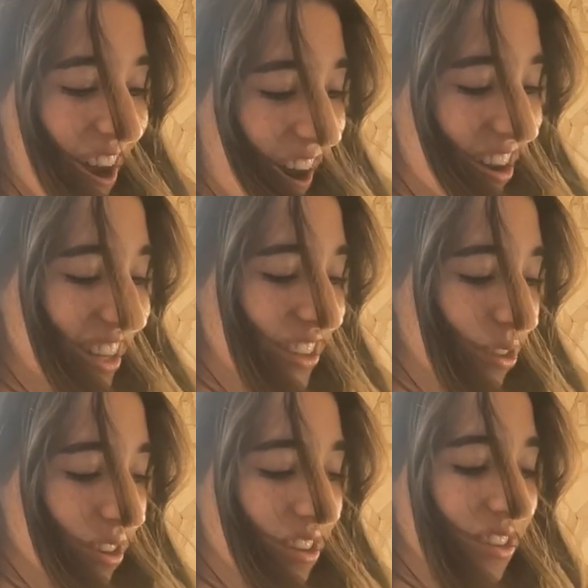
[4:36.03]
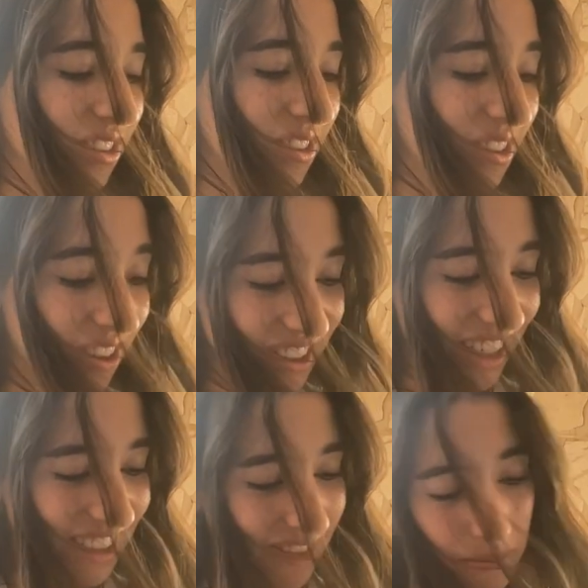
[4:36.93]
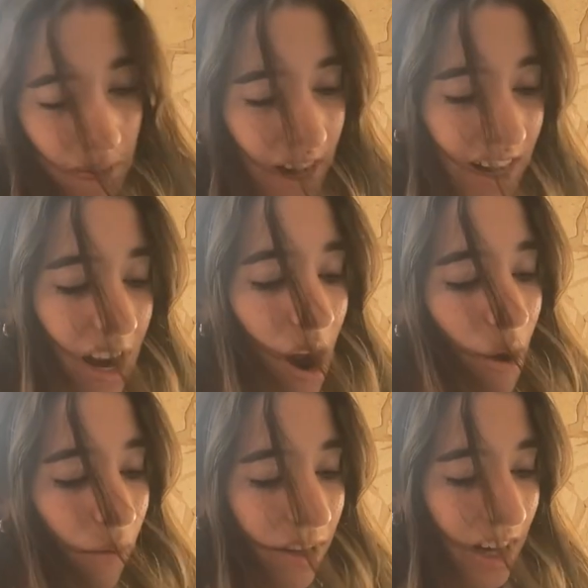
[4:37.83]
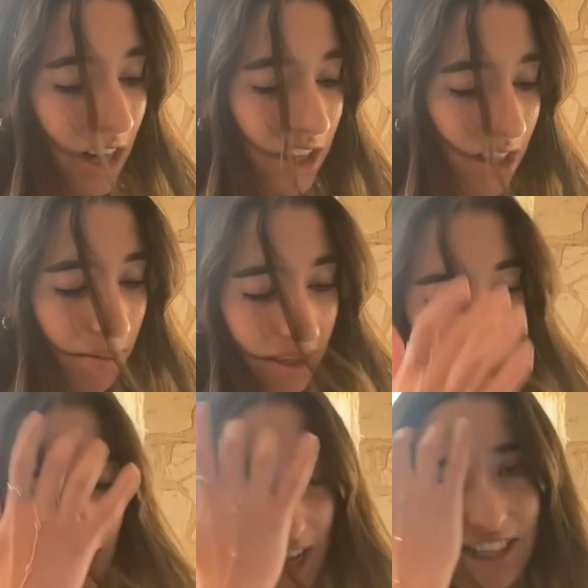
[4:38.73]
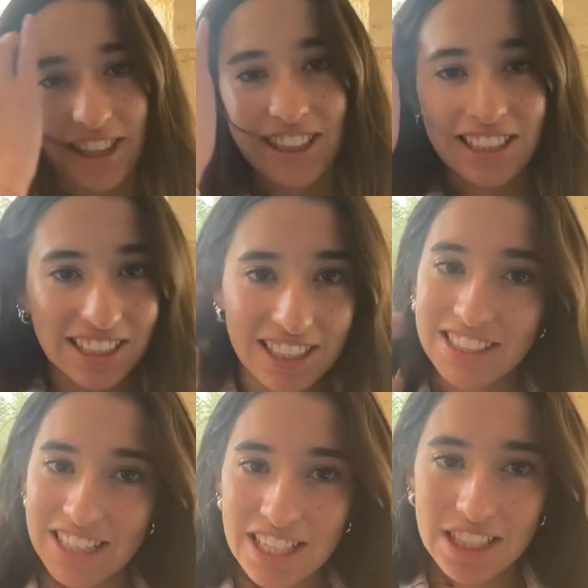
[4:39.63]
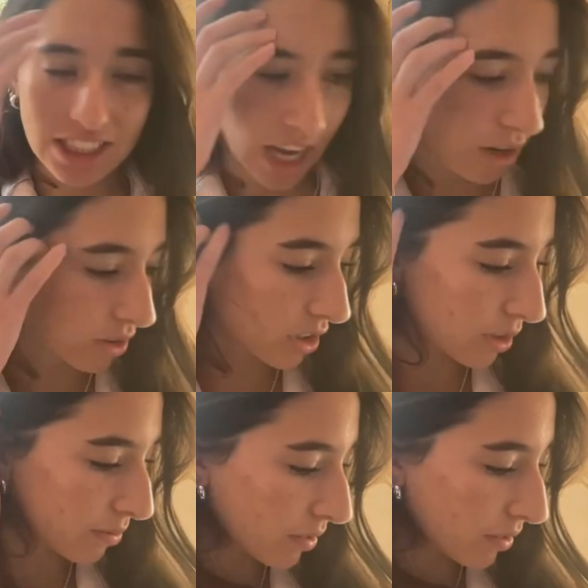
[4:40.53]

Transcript: auditory cortex of the brain, where they are interpreted as distinct sounds.